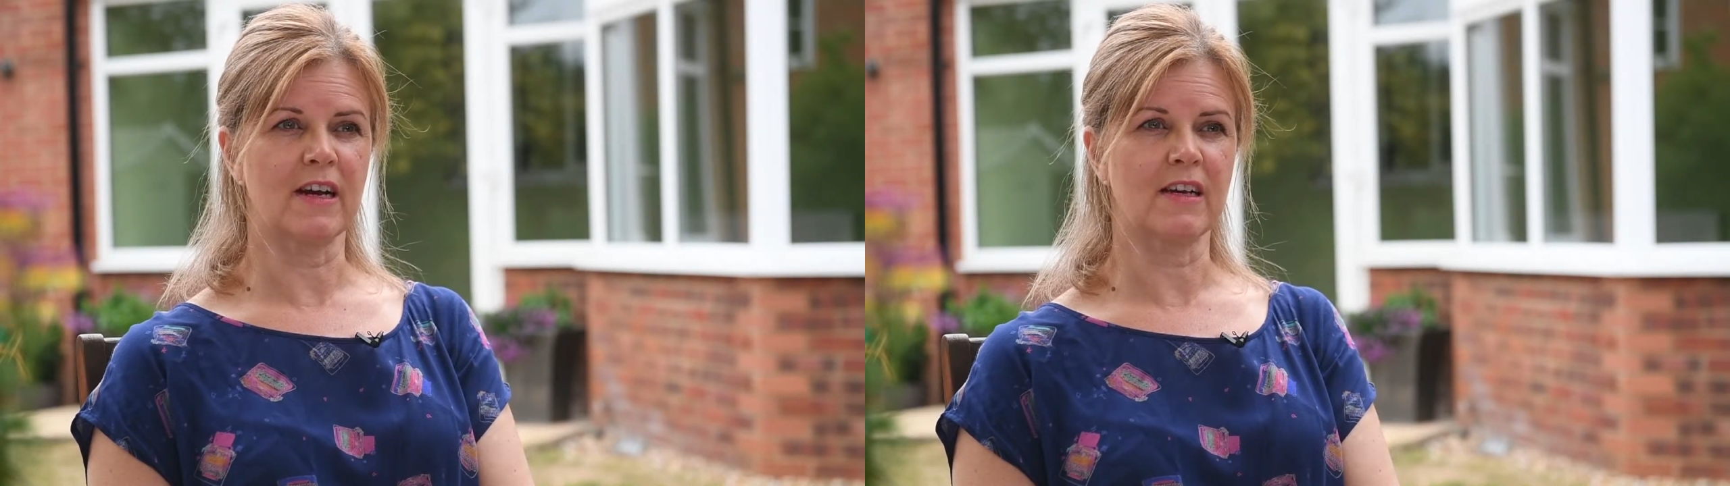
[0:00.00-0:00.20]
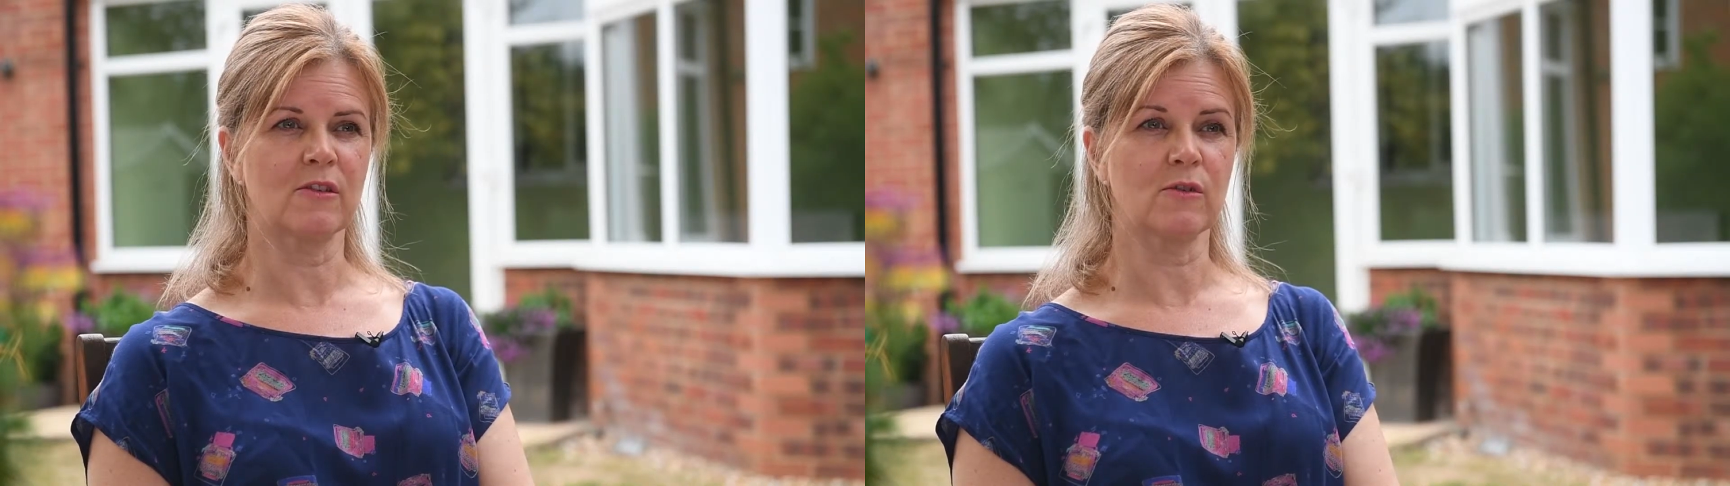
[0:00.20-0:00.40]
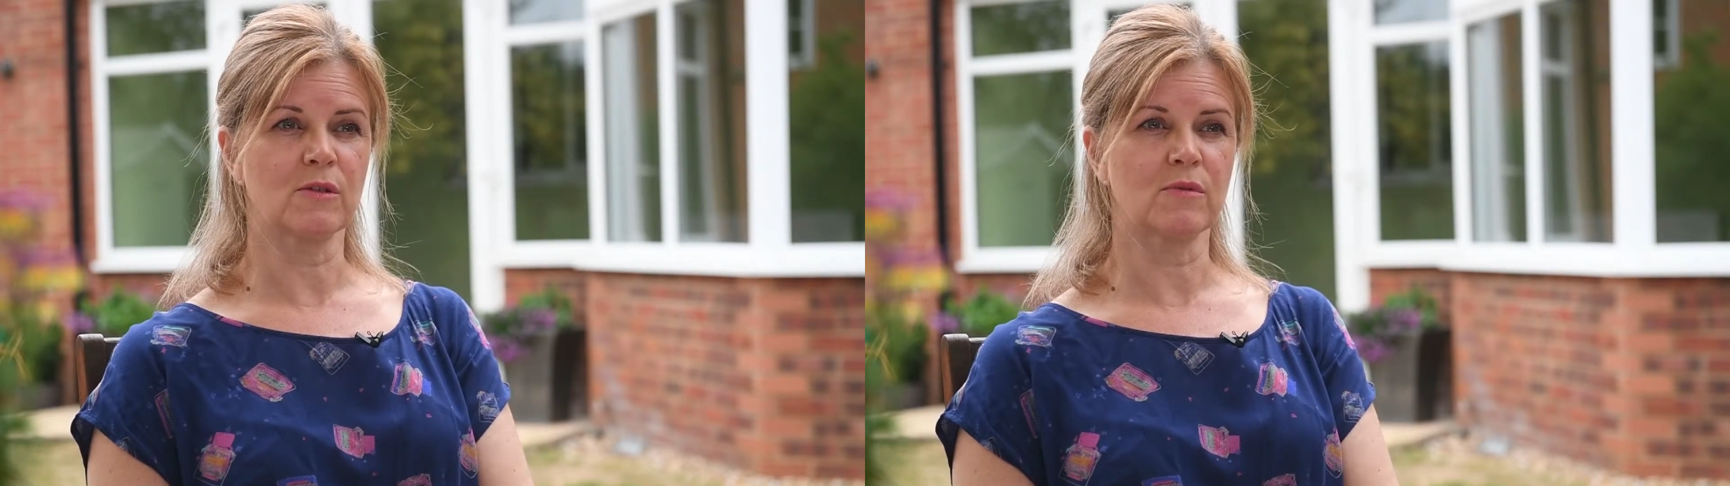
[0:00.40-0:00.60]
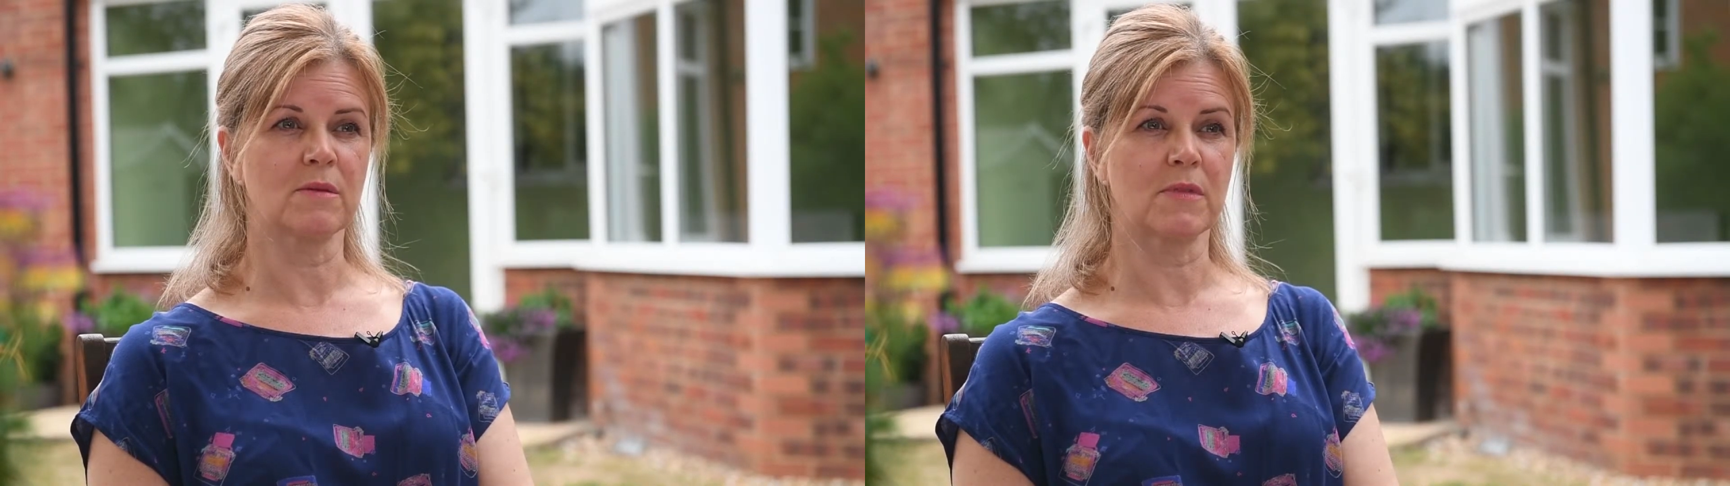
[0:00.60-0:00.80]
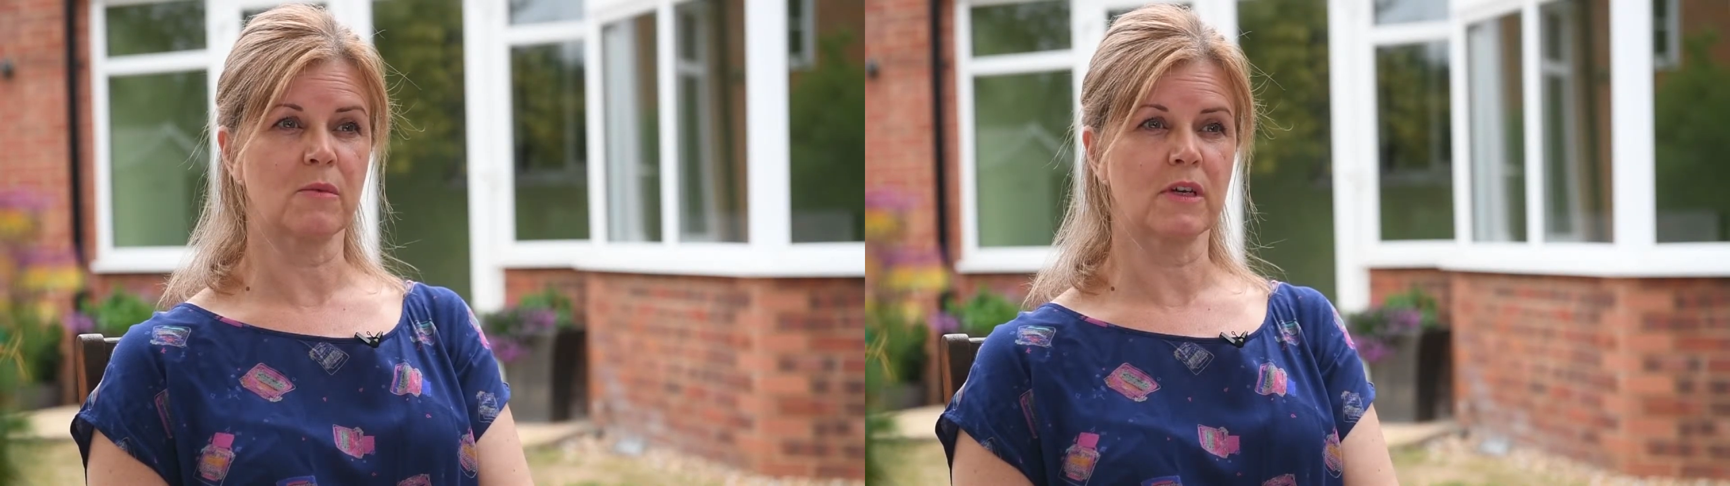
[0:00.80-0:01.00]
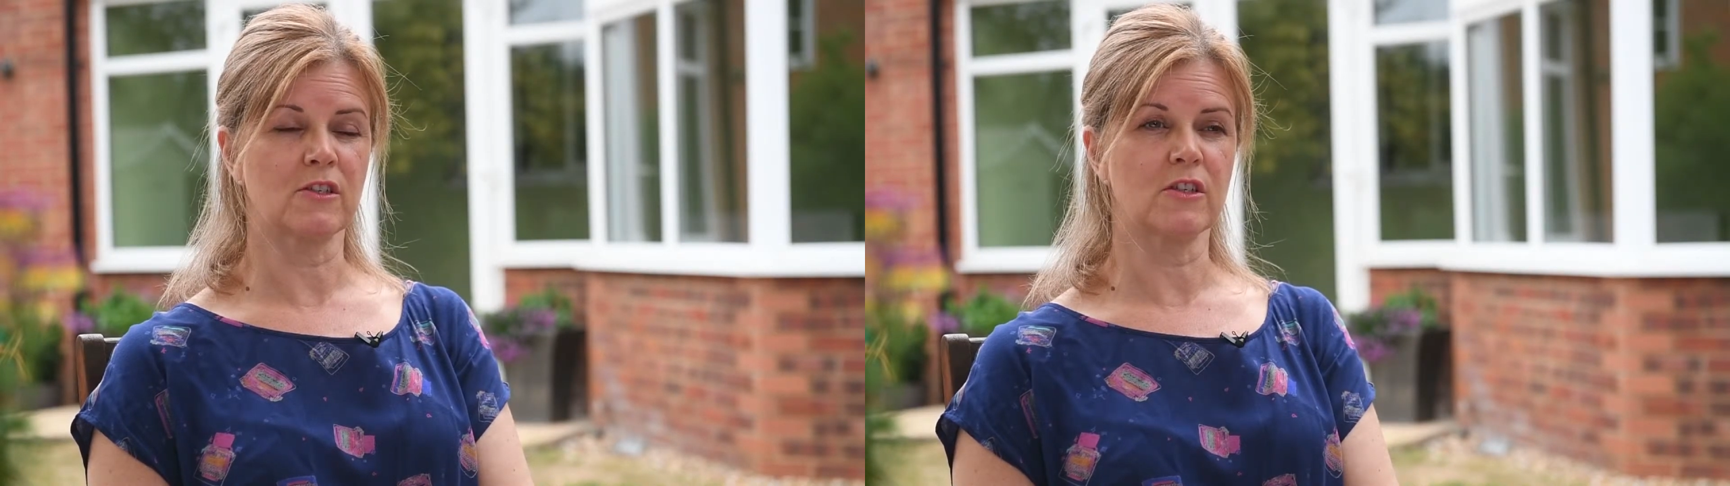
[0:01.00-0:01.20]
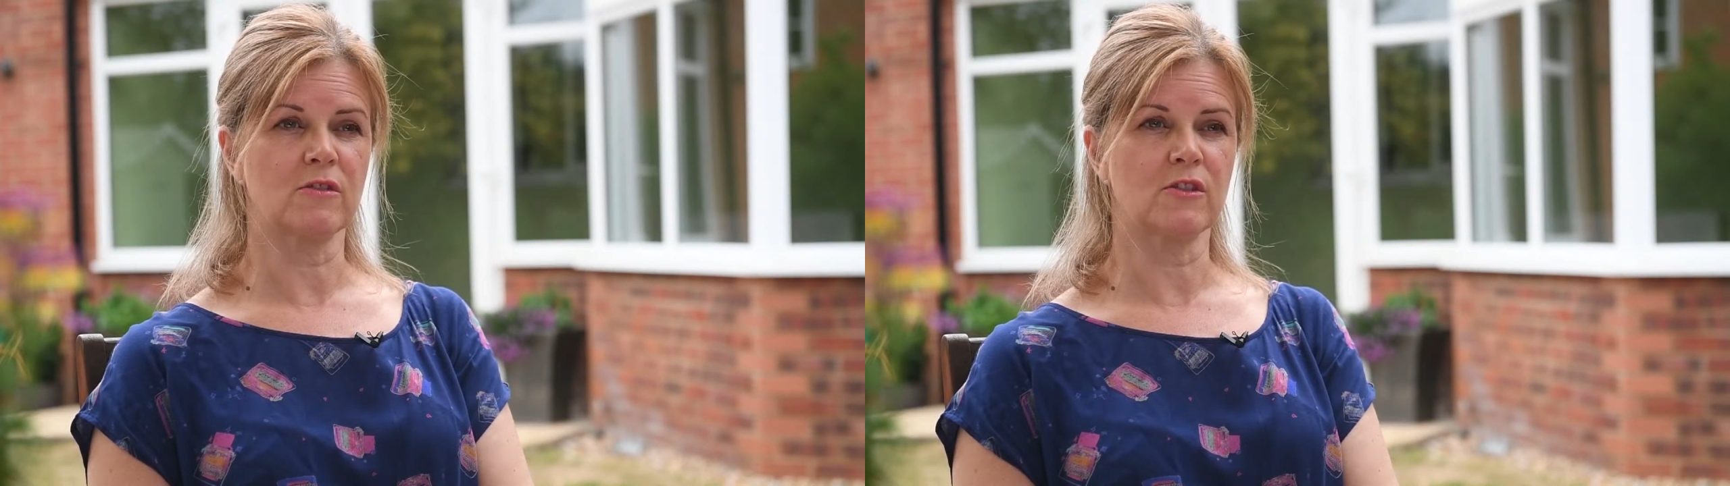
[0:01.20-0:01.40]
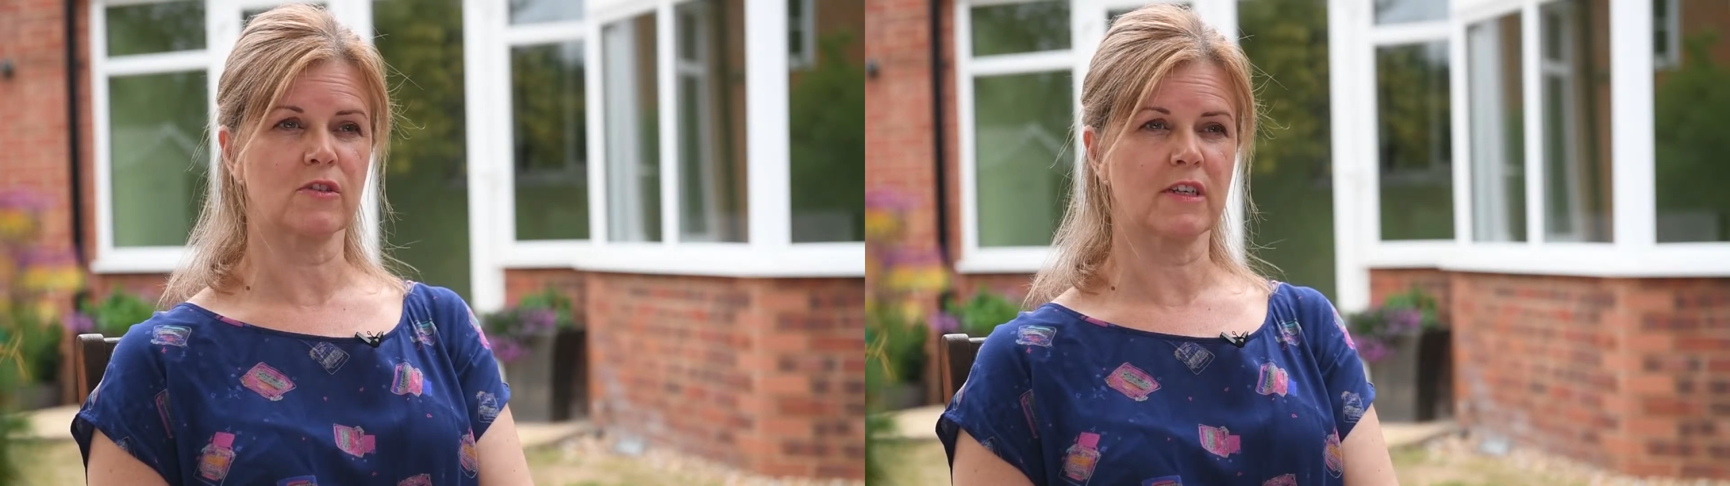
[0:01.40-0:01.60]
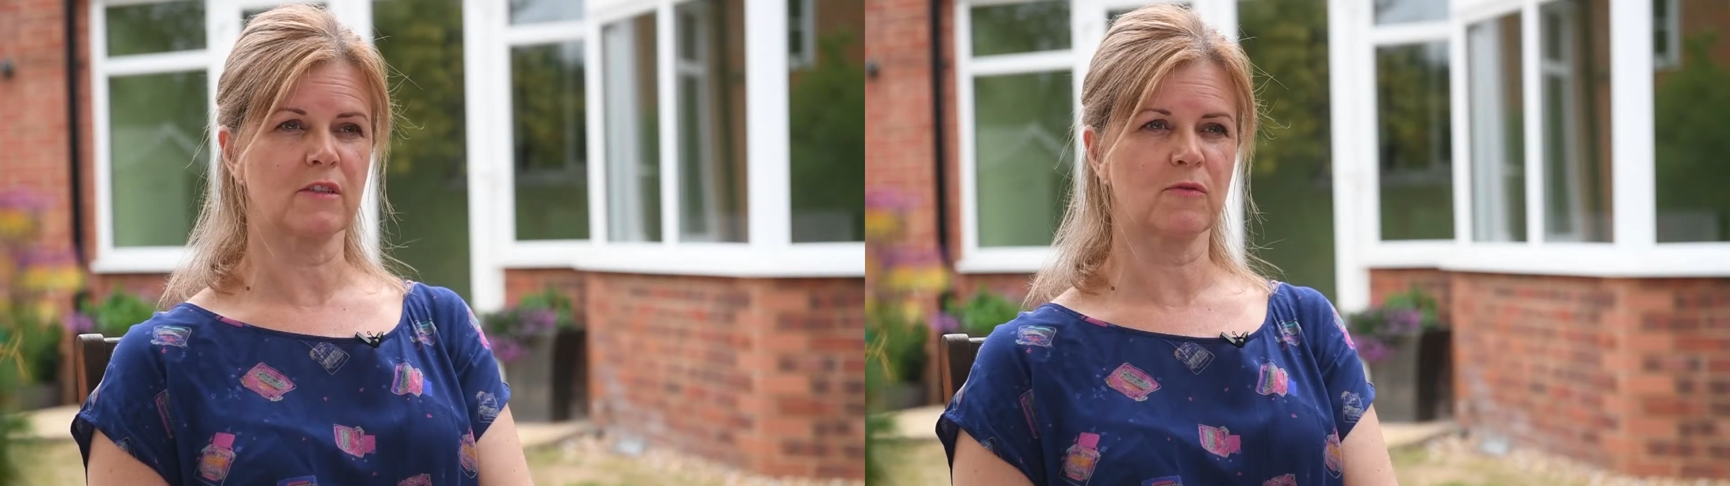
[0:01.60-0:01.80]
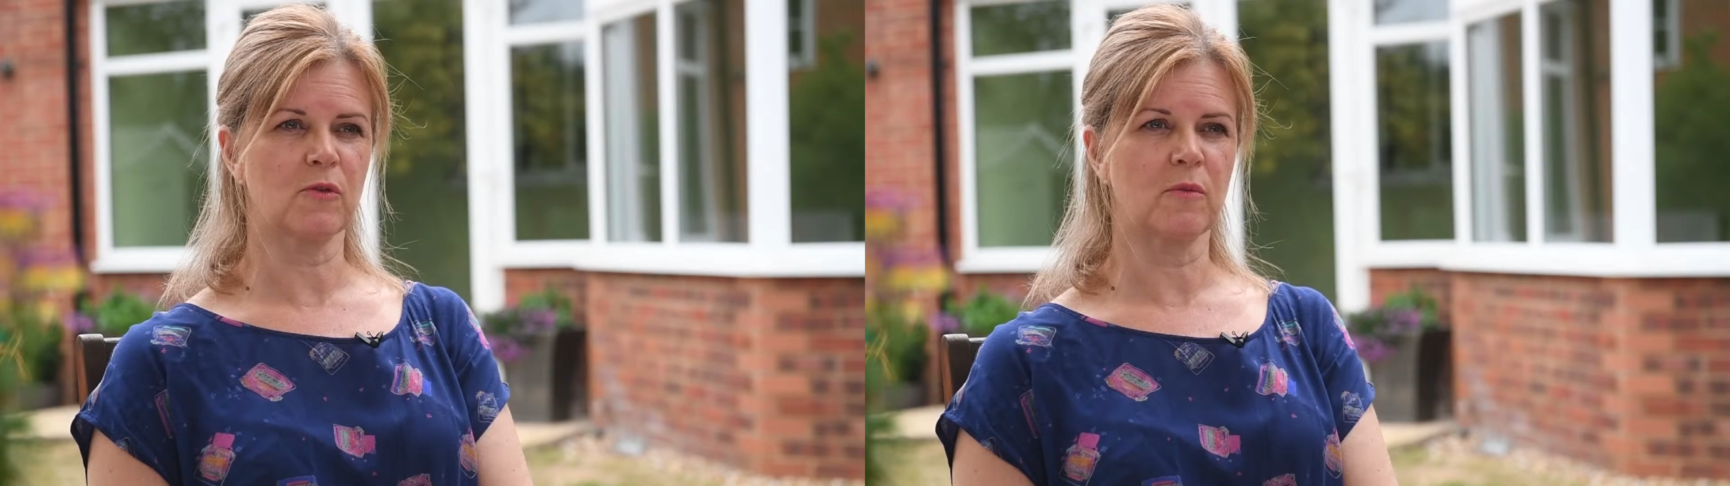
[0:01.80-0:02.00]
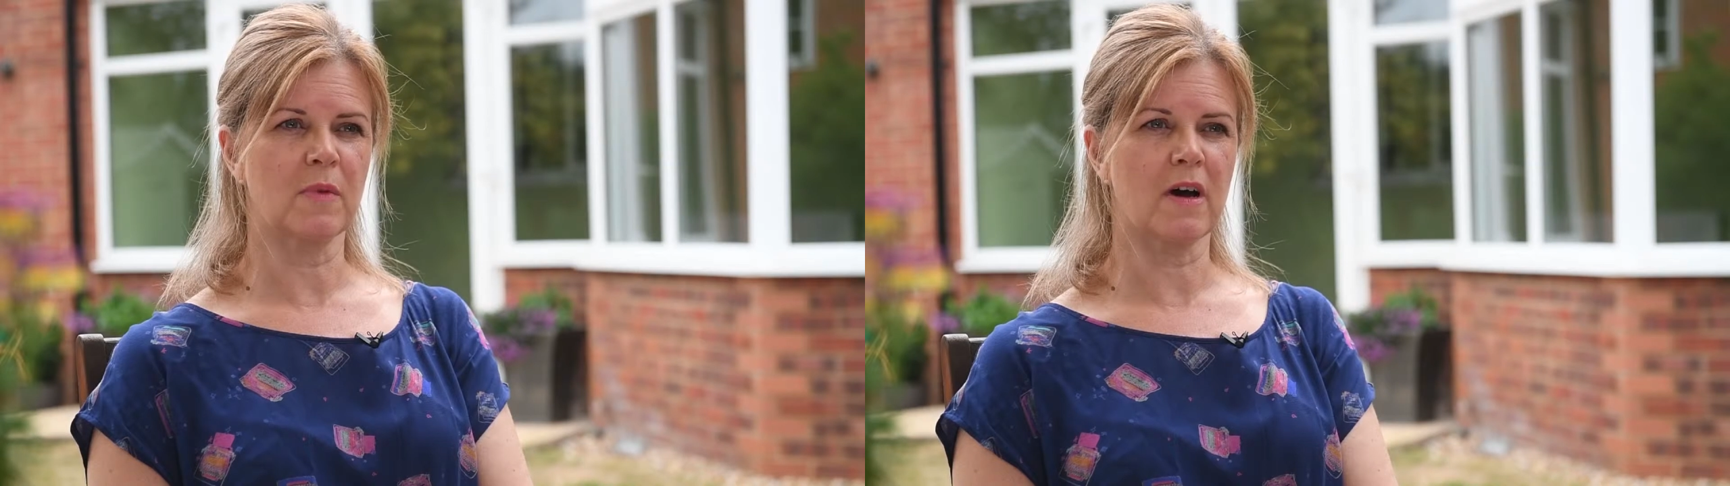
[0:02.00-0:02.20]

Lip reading: and thought it was something we could do to transform